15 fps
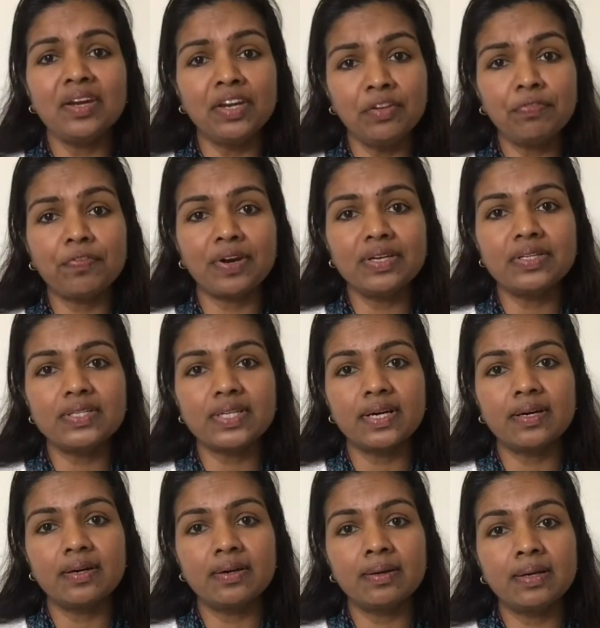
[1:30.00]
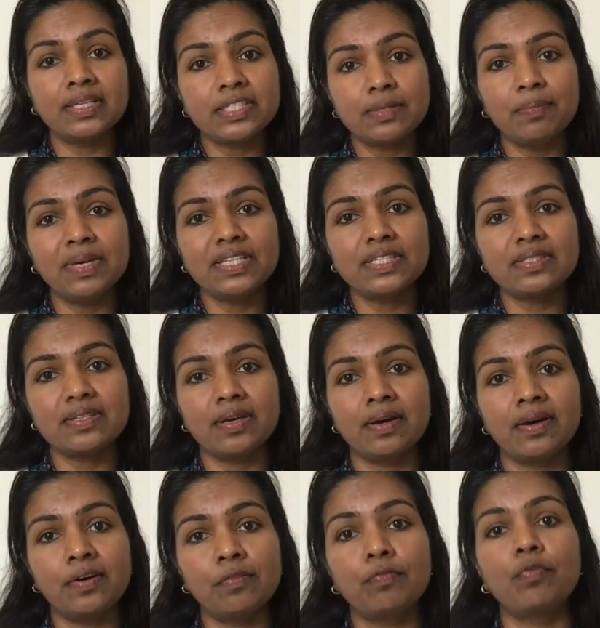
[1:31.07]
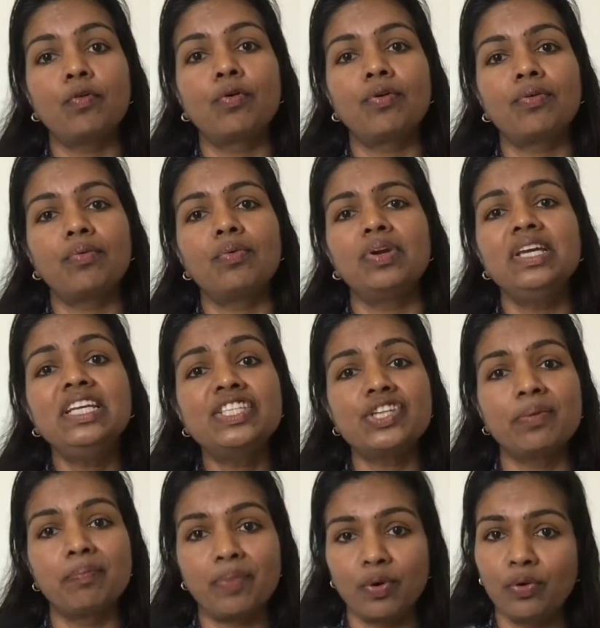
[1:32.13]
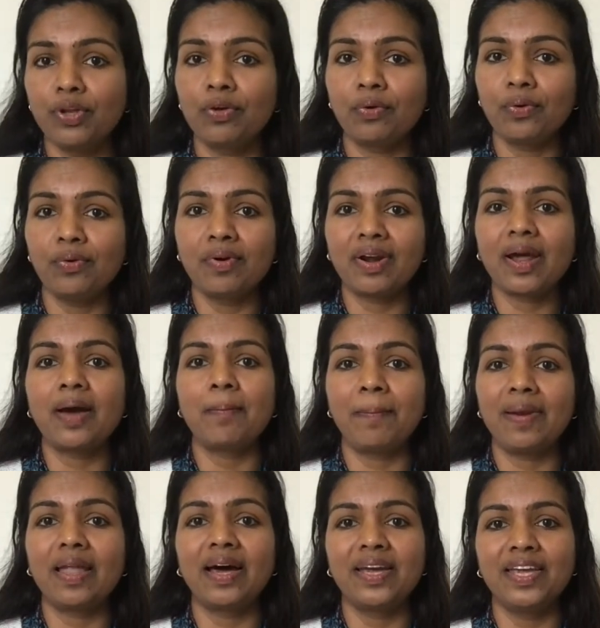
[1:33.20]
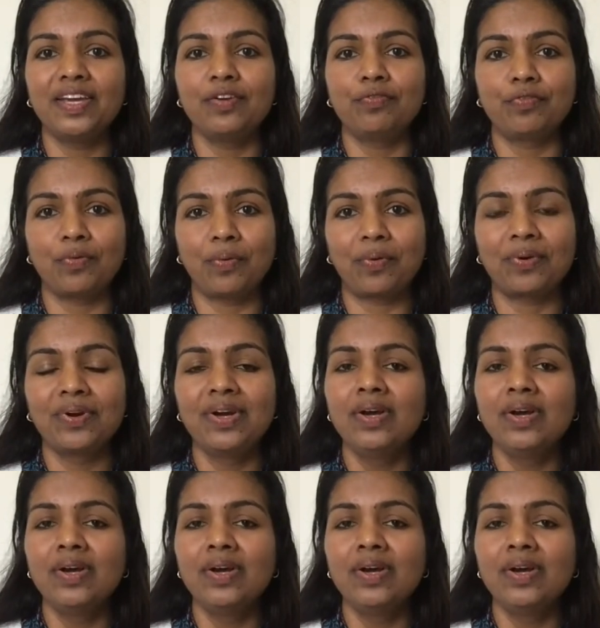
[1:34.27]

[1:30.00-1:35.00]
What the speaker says: different resumes for each employer you are applying for.